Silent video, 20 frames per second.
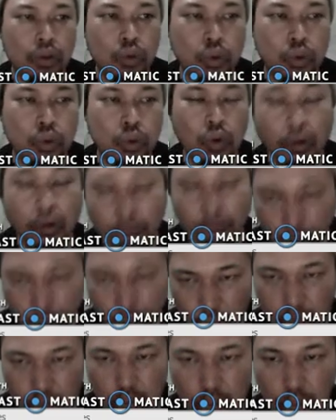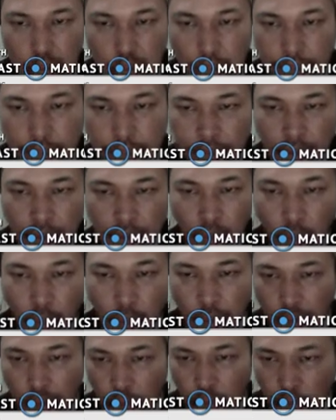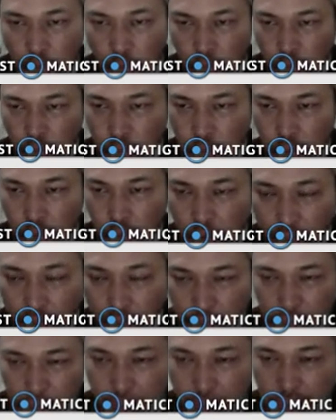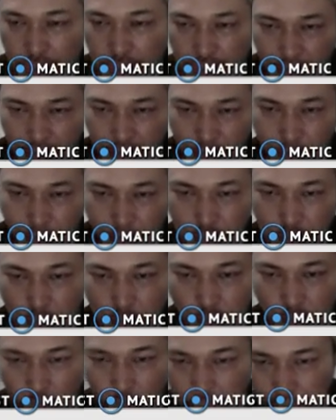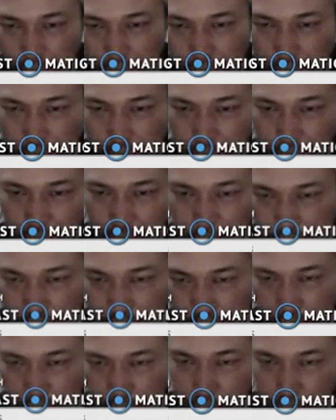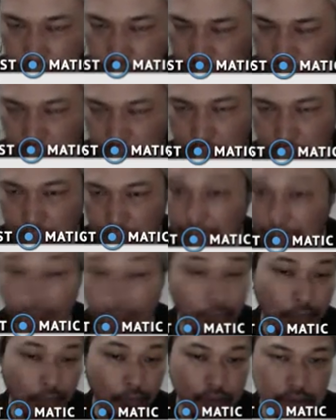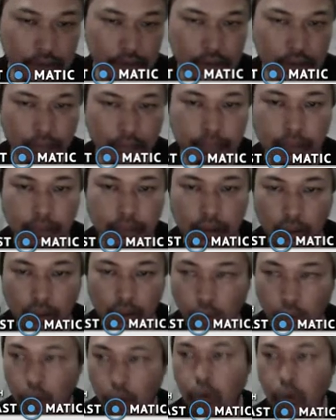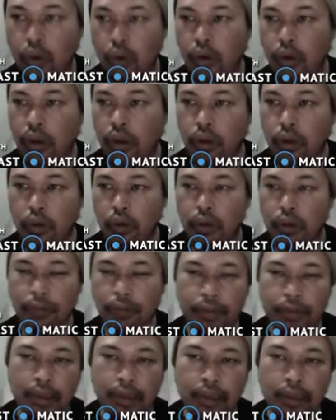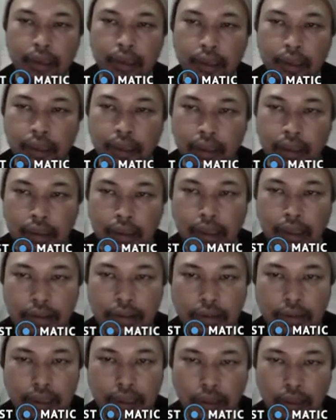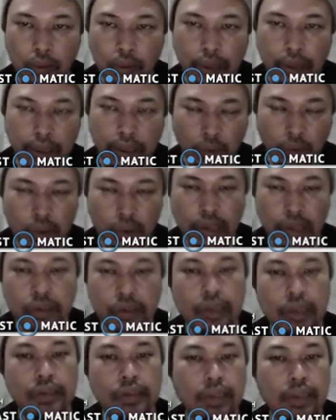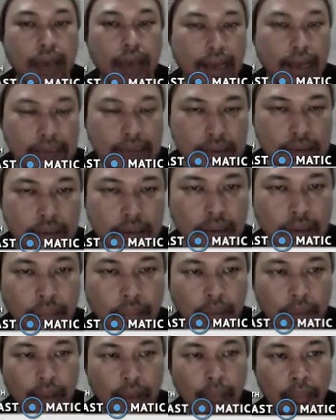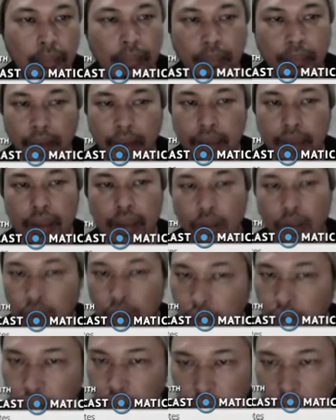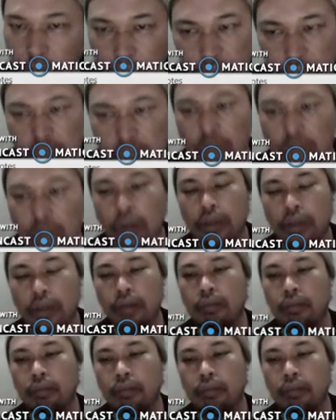to confuse you. When you not being careful, you read the first time, for example, oh, you definitely, naturally, you get, oh, this is the answer. But it's not